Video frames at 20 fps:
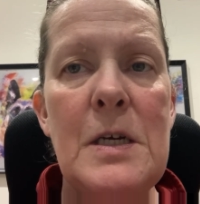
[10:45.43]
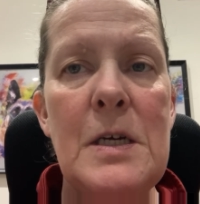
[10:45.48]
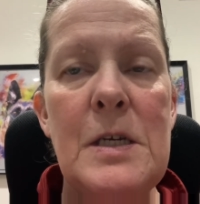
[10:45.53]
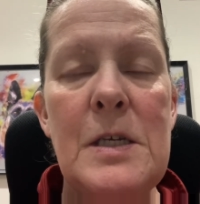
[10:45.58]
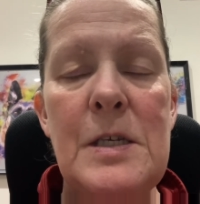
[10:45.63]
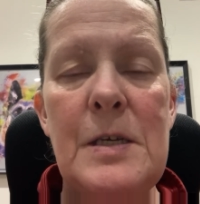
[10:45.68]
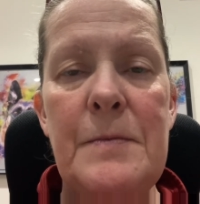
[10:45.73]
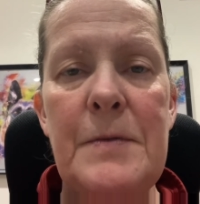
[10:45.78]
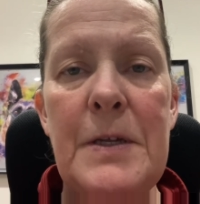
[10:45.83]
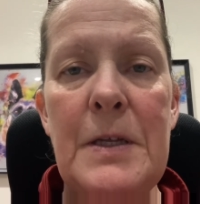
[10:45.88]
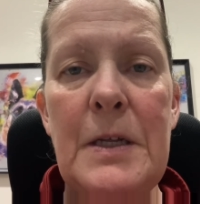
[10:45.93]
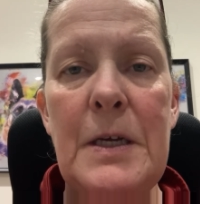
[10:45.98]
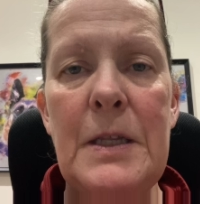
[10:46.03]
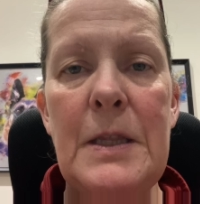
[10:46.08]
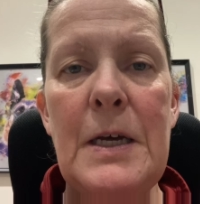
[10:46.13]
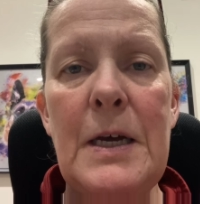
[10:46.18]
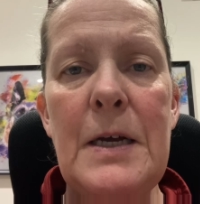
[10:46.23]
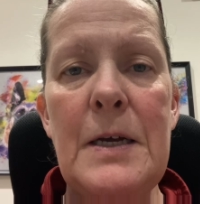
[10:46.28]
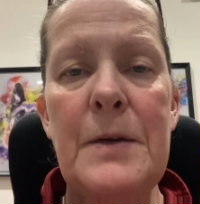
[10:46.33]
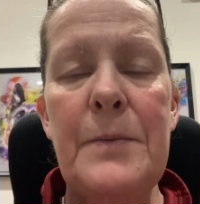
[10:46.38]
something like
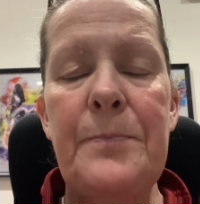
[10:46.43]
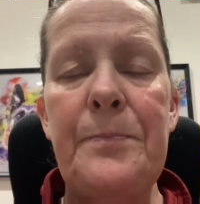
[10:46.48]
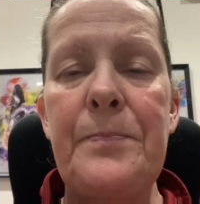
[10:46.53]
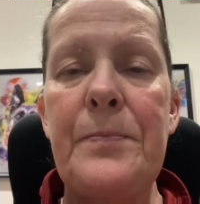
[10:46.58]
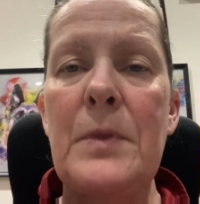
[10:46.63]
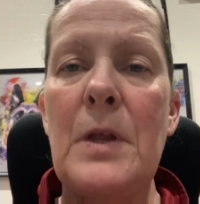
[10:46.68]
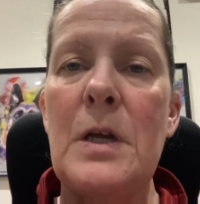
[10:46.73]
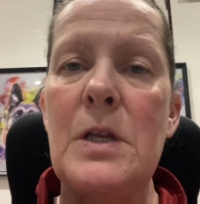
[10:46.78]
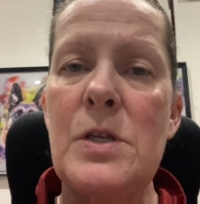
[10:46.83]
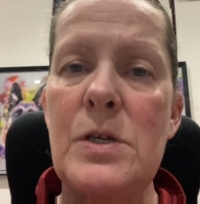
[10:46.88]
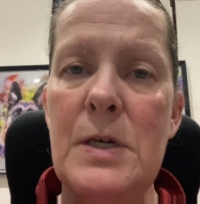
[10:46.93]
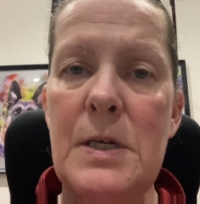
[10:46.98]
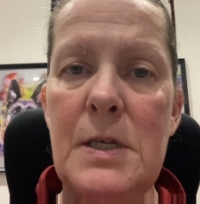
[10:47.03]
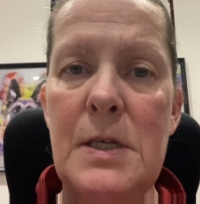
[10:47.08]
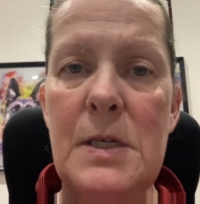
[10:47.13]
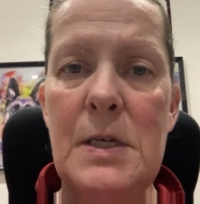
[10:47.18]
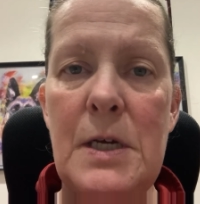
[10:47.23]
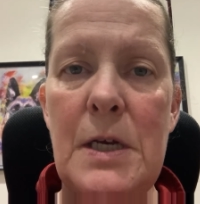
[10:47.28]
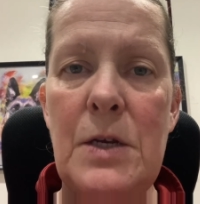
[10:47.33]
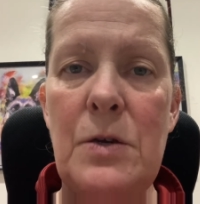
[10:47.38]
that, to
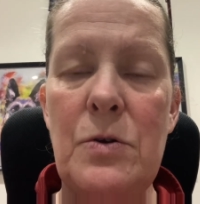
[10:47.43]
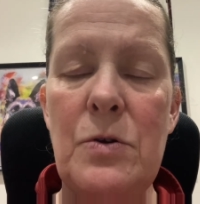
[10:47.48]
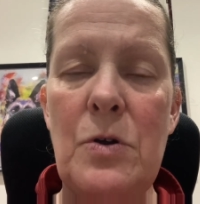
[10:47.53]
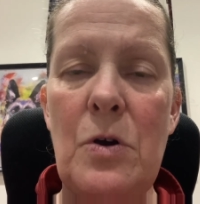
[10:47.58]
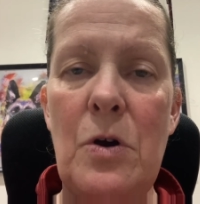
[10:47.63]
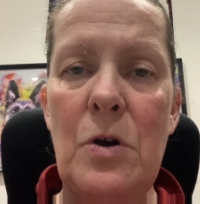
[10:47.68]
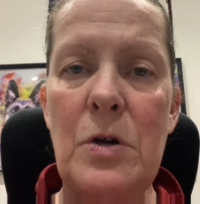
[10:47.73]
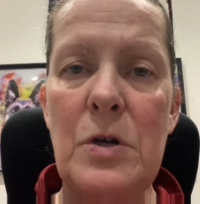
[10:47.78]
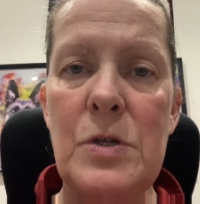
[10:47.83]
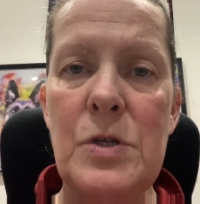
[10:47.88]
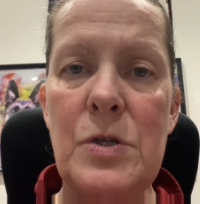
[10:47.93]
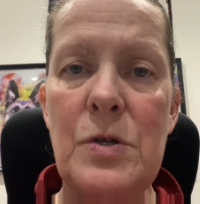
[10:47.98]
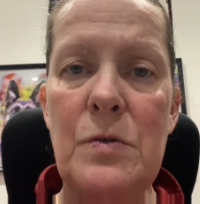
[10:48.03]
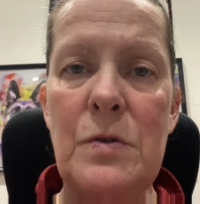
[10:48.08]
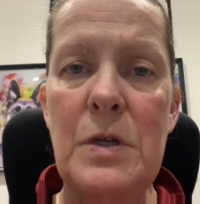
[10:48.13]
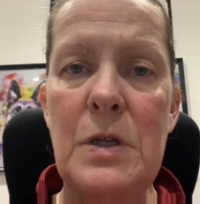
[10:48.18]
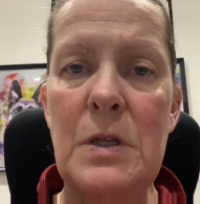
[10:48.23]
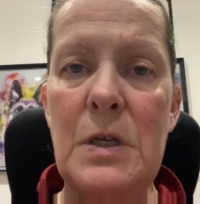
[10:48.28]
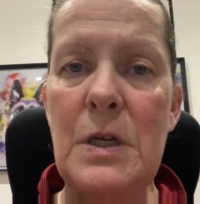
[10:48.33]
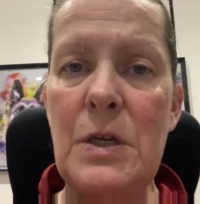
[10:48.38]
entertain your dog, so
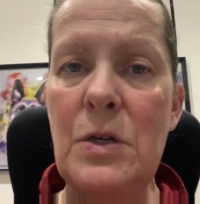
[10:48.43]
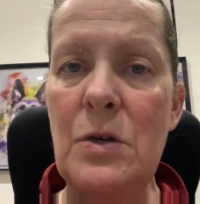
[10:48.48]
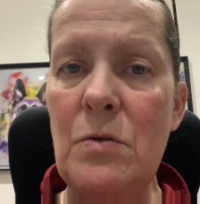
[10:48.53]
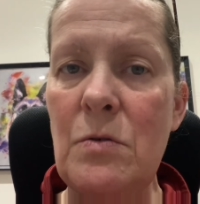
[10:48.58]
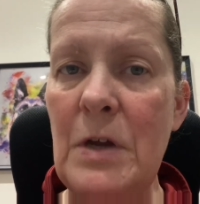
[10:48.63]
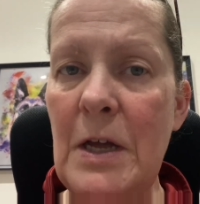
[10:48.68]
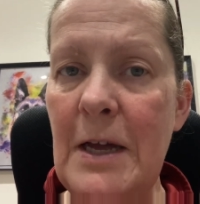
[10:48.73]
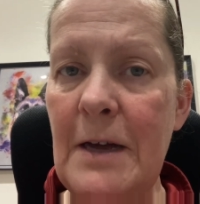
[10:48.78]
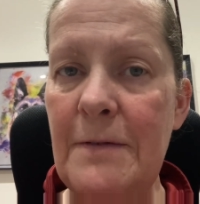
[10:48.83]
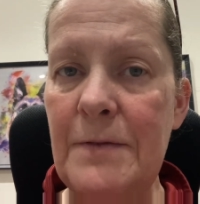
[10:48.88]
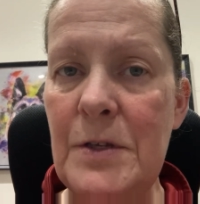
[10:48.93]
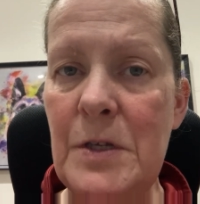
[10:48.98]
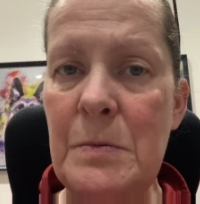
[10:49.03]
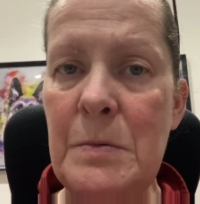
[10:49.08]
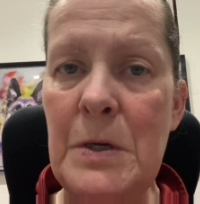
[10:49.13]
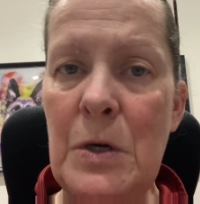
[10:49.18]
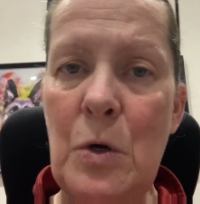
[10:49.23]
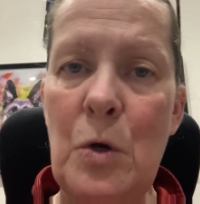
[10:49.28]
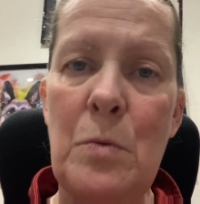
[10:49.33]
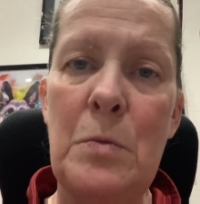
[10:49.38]
that they don't have to
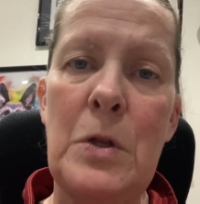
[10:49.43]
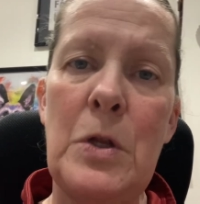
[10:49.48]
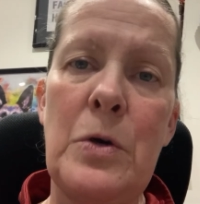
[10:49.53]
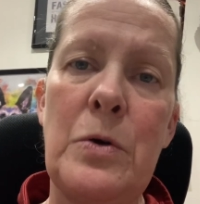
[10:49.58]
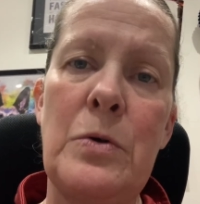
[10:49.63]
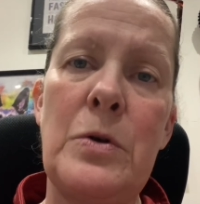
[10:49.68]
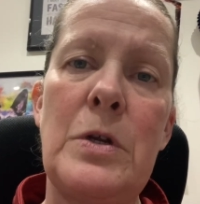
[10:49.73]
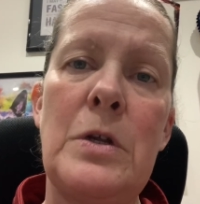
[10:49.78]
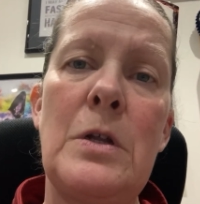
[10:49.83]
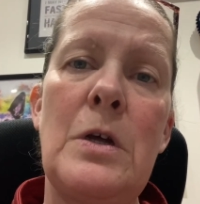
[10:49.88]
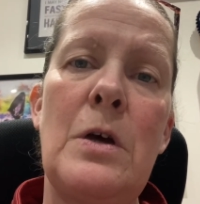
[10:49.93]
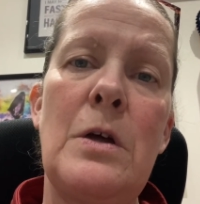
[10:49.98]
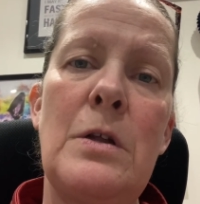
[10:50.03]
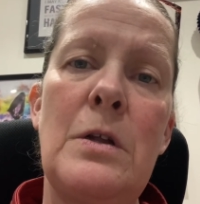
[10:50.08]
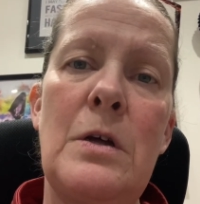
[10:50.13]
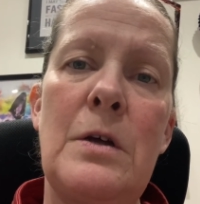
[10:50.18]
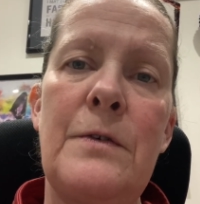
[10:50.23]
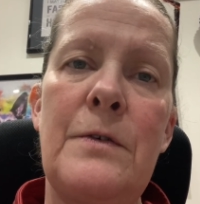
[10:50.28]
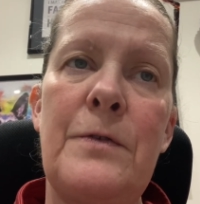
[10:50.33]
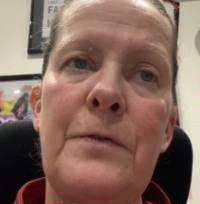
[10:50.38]
be home alone
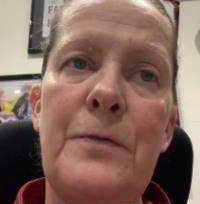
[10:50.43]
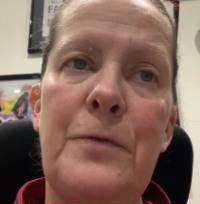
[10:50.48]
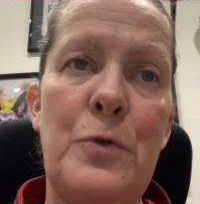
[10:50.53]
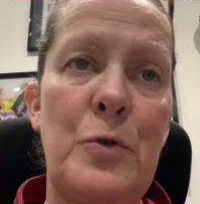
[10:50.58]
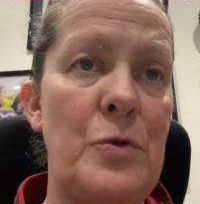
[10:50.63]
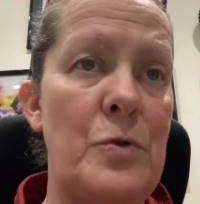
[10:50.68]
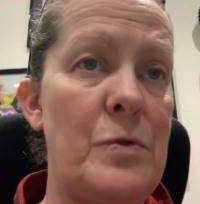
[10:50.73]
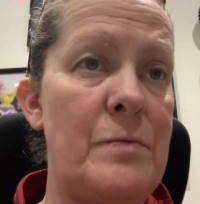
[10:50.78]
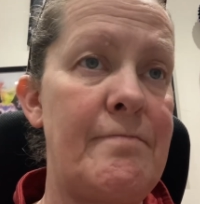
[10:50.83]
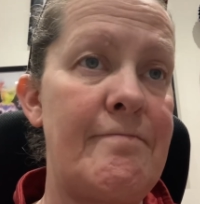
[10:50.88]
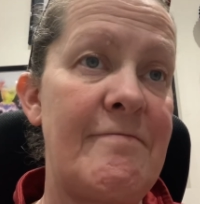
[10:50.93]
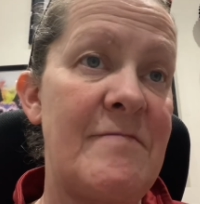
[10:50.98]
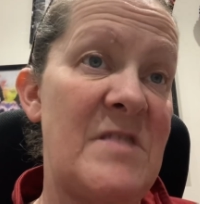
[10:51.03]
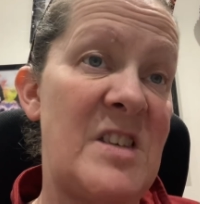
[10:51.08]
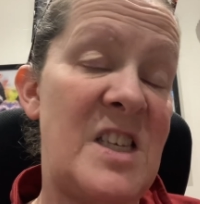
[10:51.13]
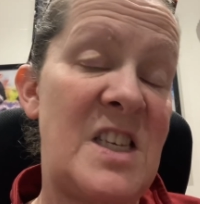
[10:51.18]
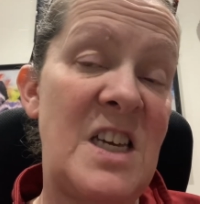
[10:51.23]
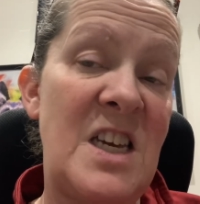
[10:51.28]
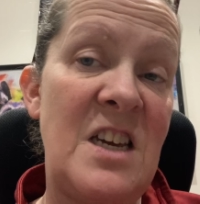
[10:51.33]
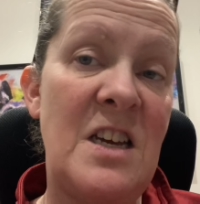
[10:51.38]
for,
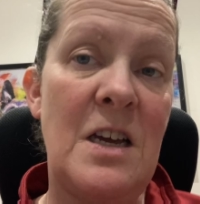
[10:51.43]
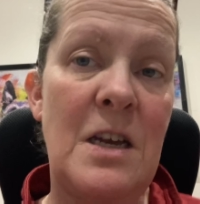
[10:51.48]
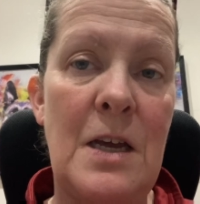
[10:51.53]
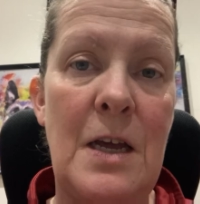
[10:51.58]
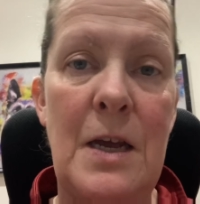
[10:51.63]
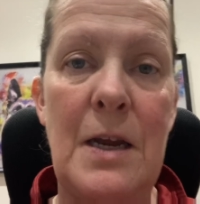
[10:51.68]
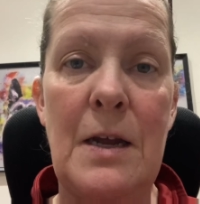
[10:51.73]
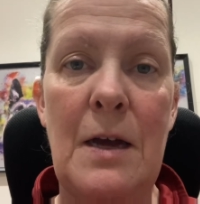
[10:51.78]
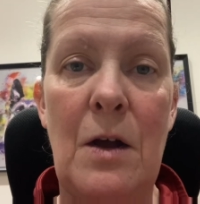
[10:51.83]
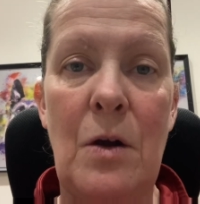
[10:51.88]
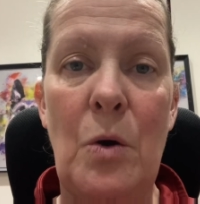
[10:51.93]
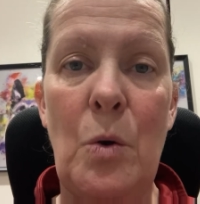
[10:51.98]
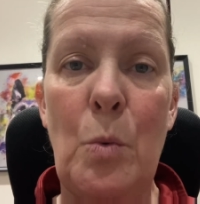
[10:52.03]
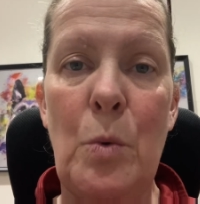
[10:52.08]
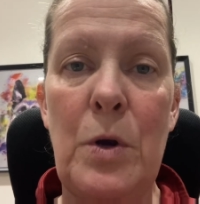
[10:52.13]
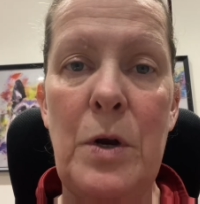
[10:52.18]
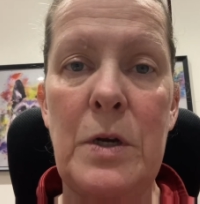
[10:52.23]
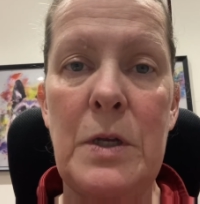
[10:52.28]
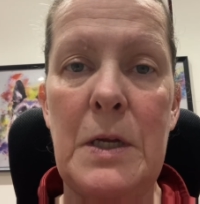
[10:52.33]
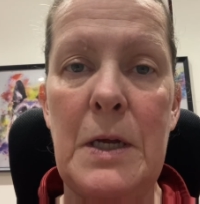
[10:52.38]
say, an 8-hour
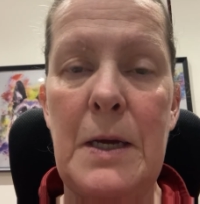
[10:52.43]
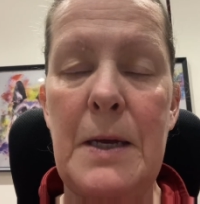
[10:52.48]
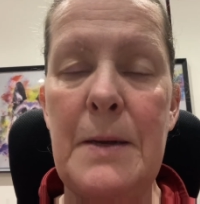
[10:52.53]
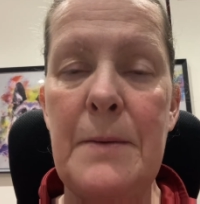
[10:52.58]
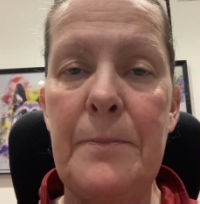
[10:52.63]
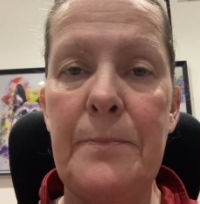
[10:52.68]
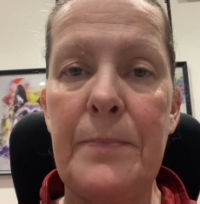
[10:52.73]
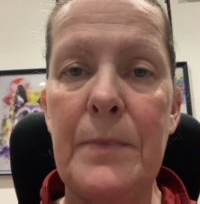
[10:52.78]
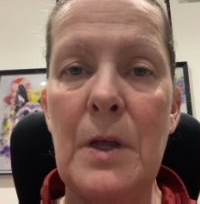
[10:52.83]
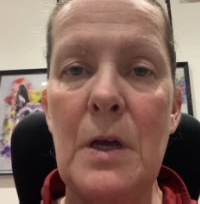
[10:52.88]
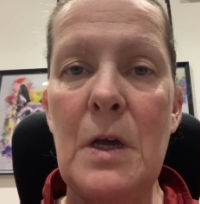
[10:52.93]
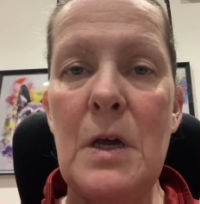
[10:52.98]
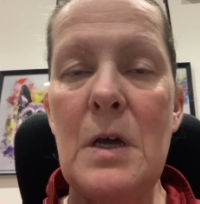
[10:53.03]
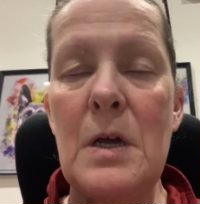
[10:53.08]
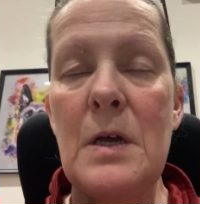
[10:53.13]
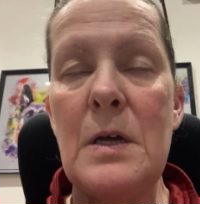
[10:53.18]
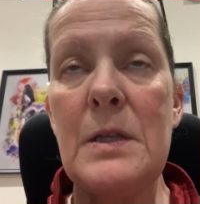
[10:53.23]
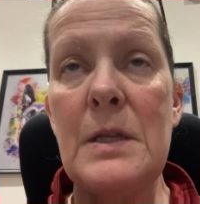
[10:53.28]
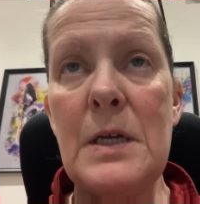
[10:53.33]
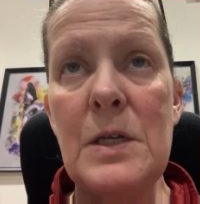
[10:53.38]
workday.
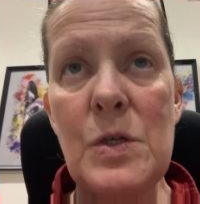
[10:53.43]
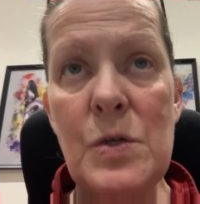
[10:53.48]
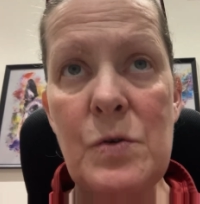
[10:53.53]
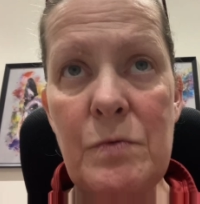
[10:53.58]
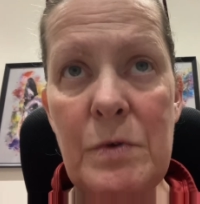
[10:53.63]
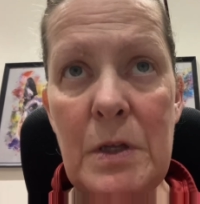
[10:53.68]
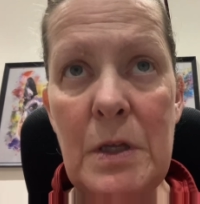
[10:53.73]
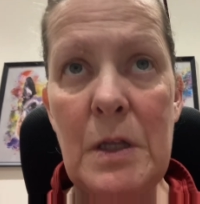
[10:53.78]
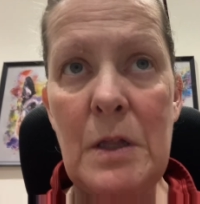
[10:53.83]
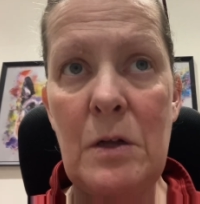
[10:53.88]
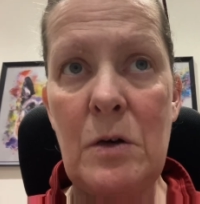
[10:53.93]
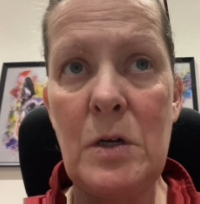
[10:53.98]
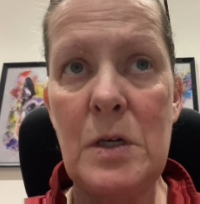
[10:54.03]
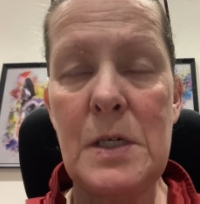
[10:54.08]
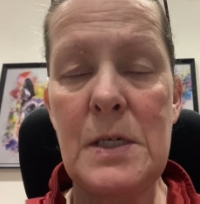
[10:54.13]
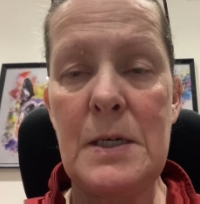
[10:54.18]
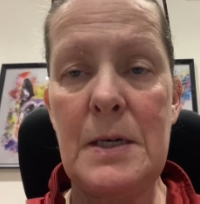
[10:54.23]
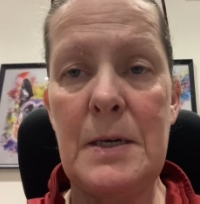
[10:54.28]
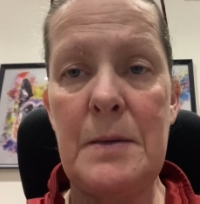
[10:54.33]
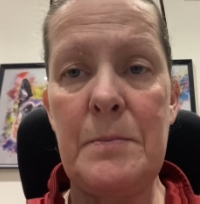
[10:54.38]
That's a really long
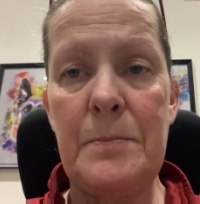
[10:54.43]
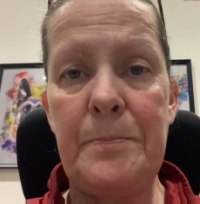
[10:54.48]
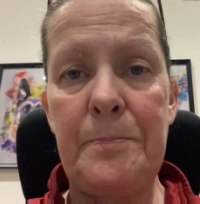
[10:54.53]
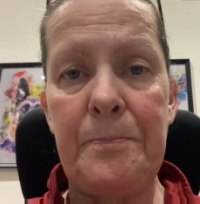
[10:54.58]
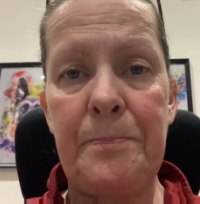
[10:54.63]
time.